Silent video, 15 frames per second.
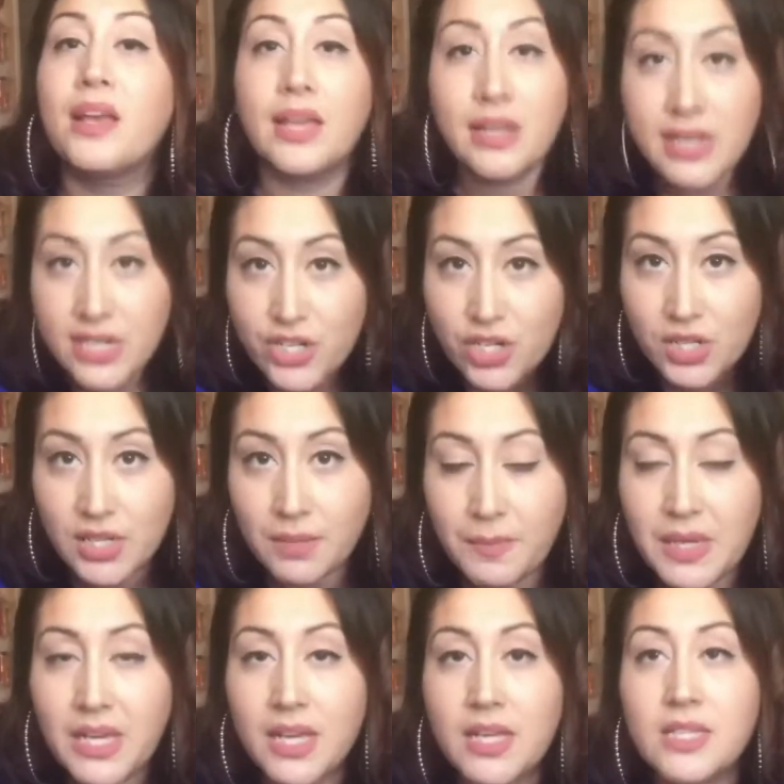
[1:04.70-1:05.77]
initially
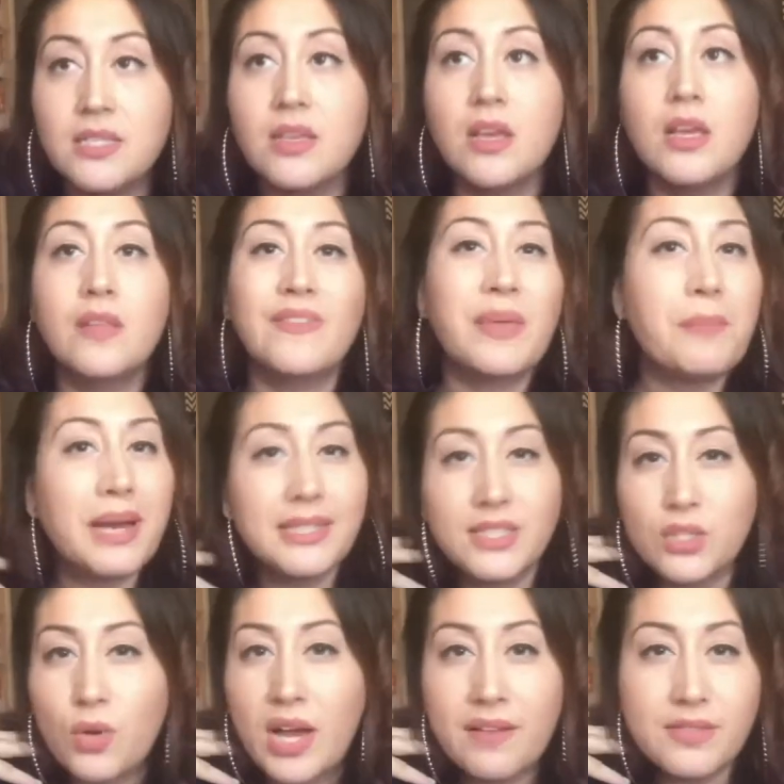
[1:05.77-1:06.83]
because they might
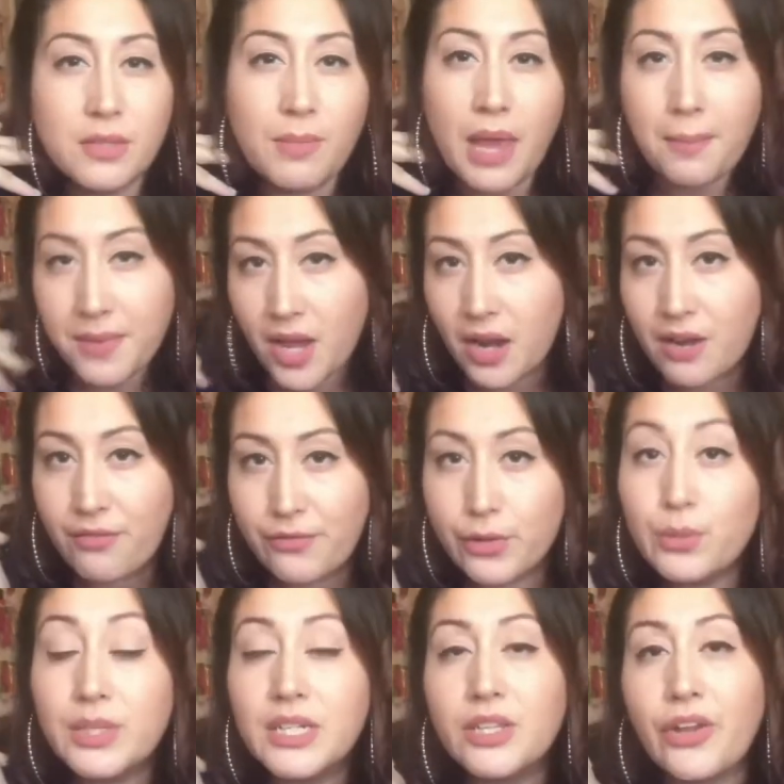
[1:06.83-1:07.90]
still have some amniotic
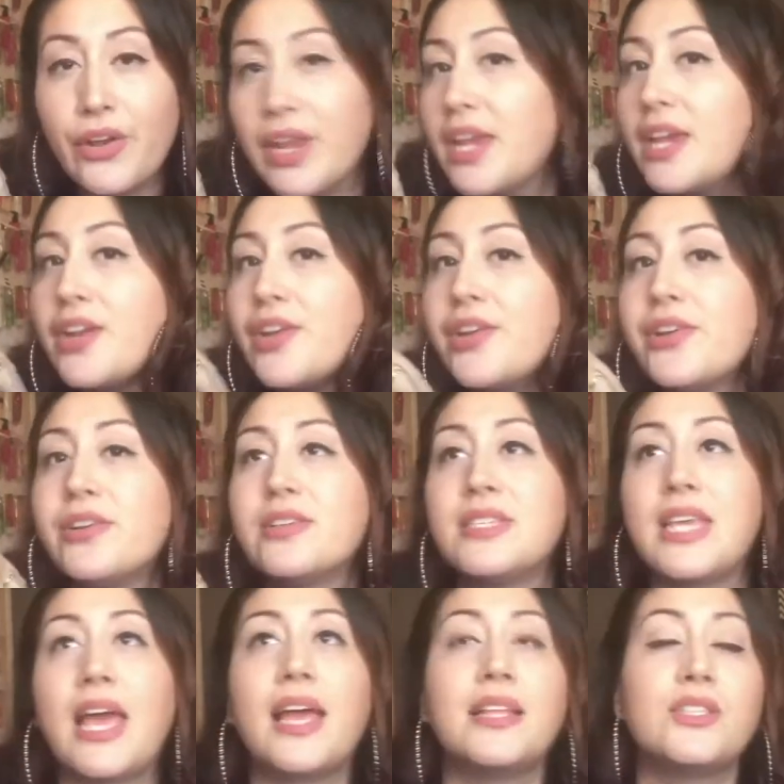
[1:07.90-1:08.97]
fluid in their
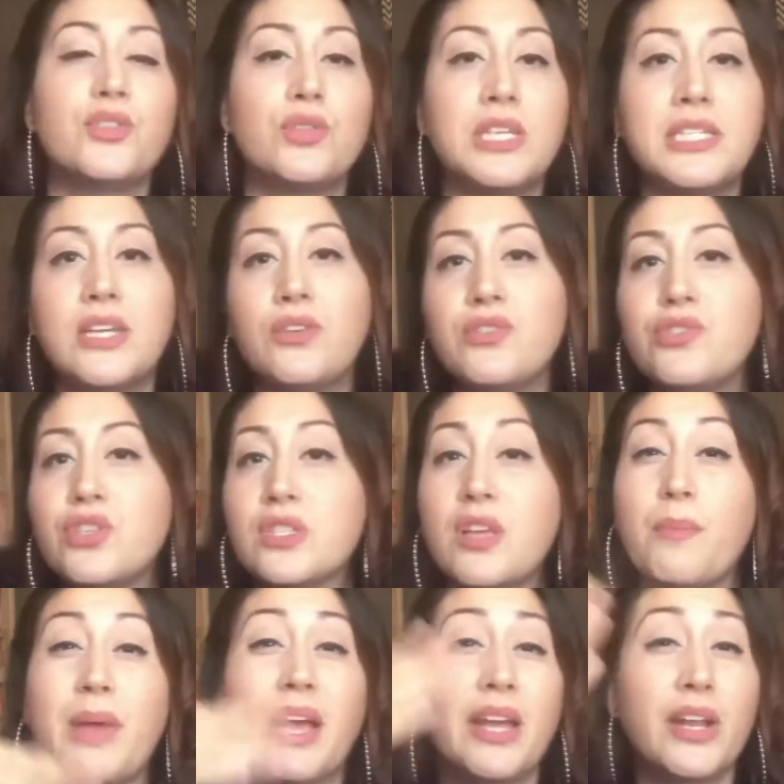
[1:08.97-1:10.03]
ears, and so they tell you just
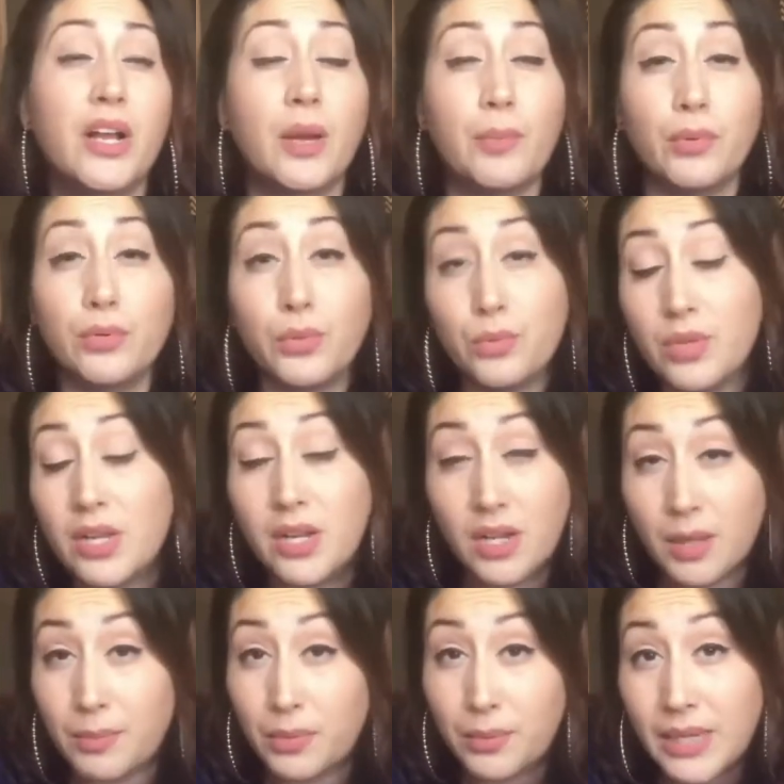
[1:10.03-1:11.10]
come back in a couple
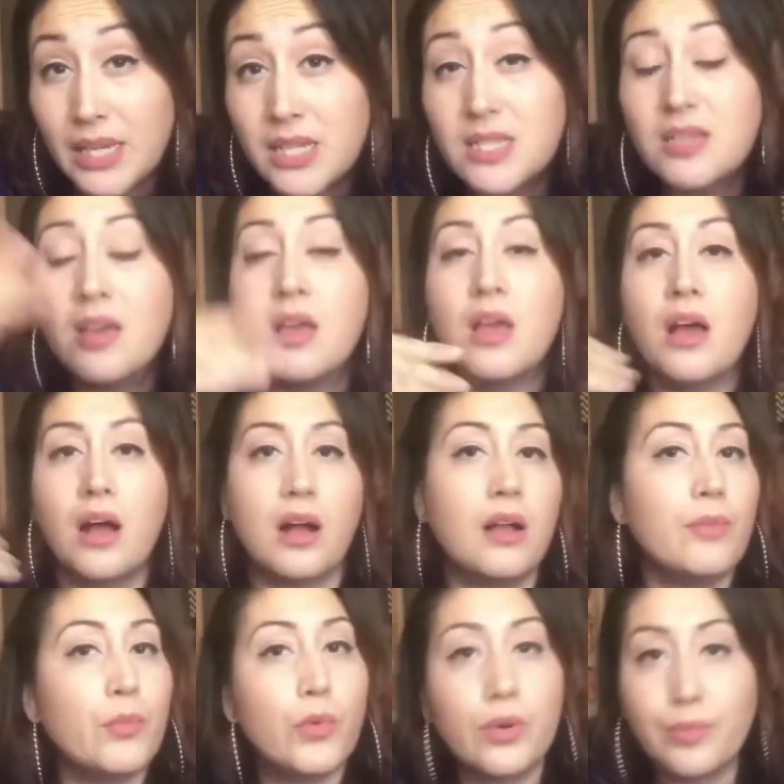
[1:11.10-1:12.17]
weeks,
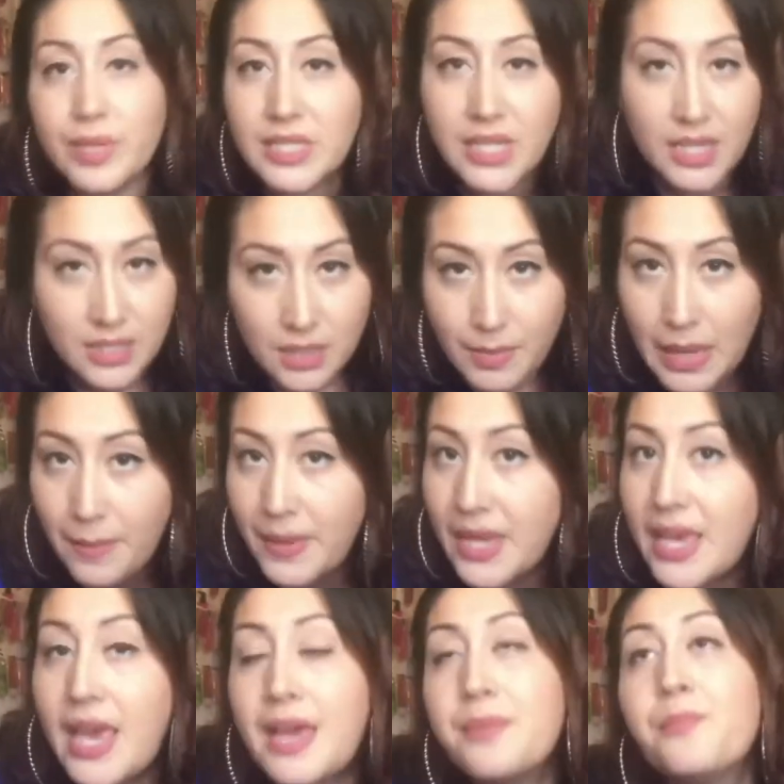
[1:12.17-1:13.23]
we'll retest the baby
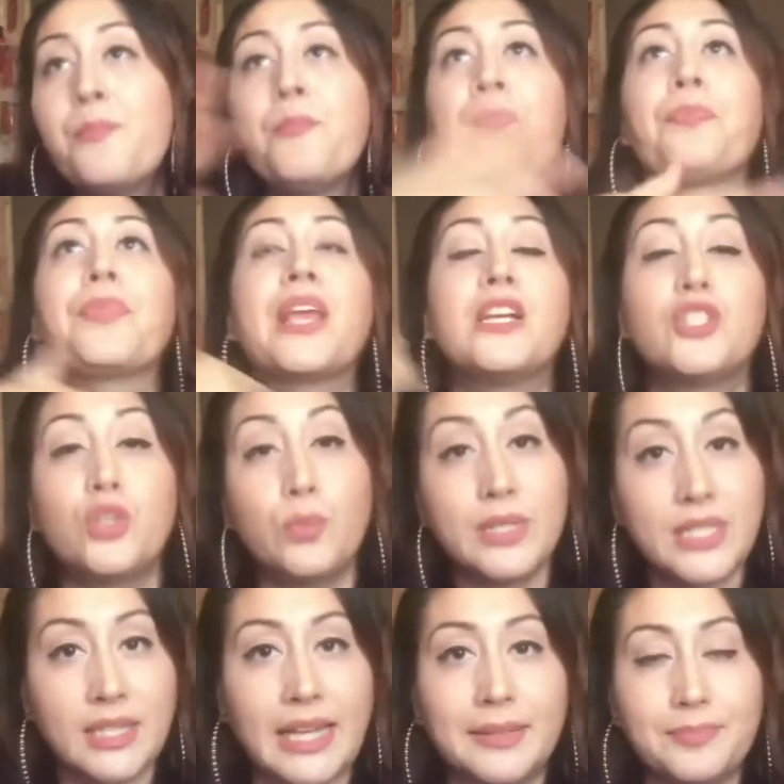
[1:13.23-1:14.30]
again. So we
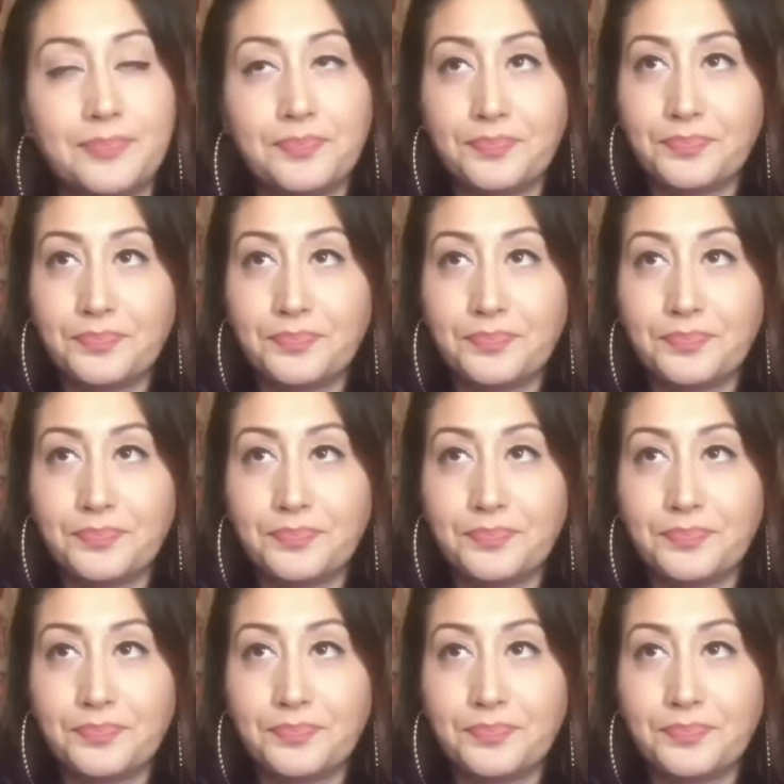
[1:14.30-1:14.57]
did that.